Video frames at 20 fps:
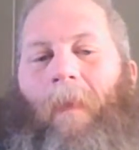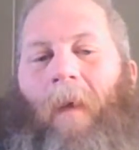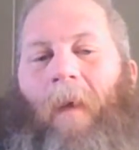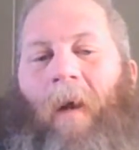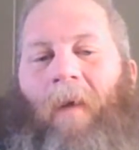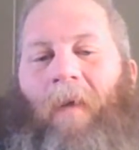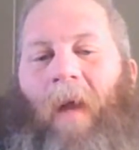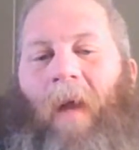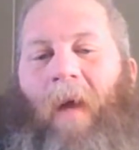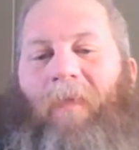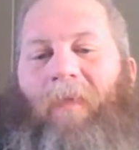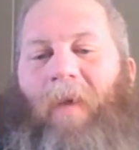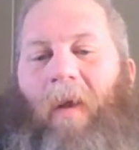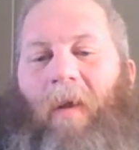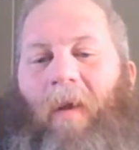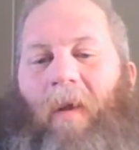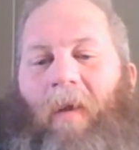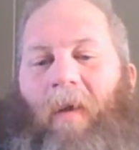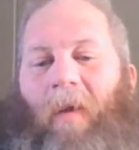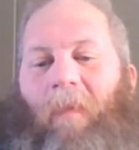I've
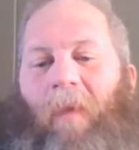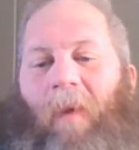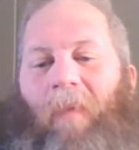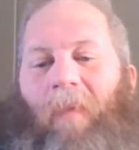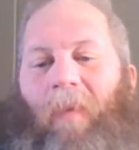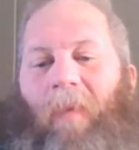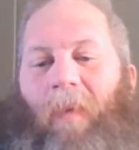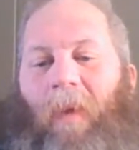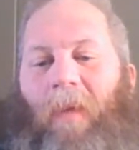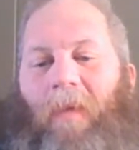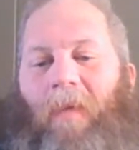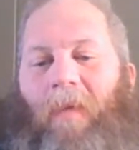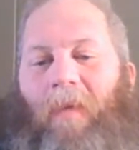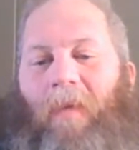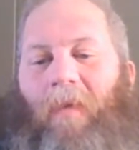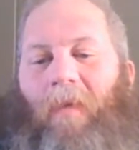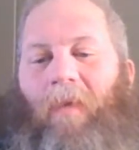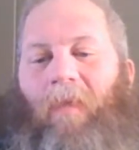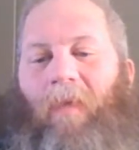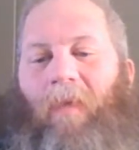kind of hit my
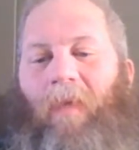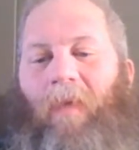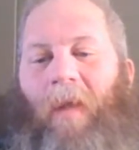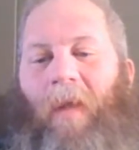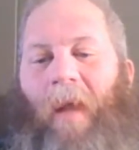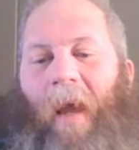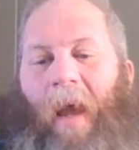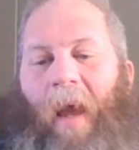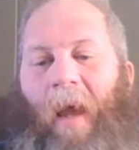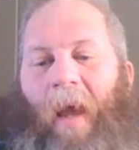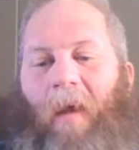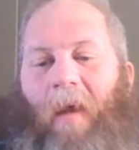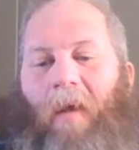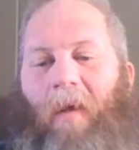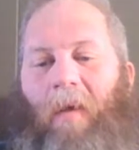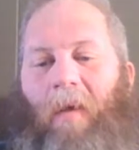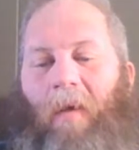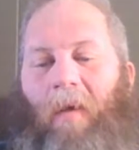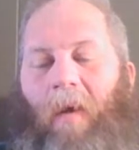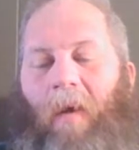points for the day.
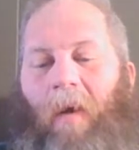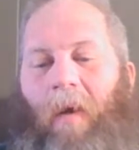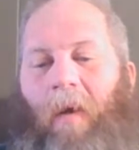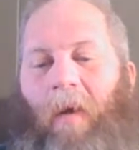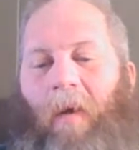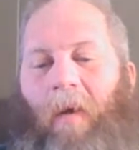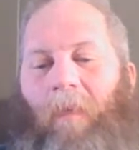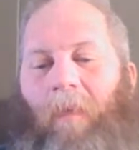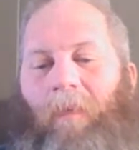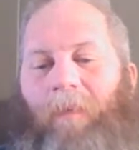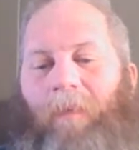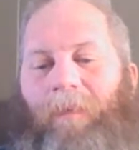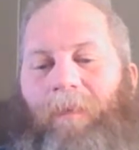Farming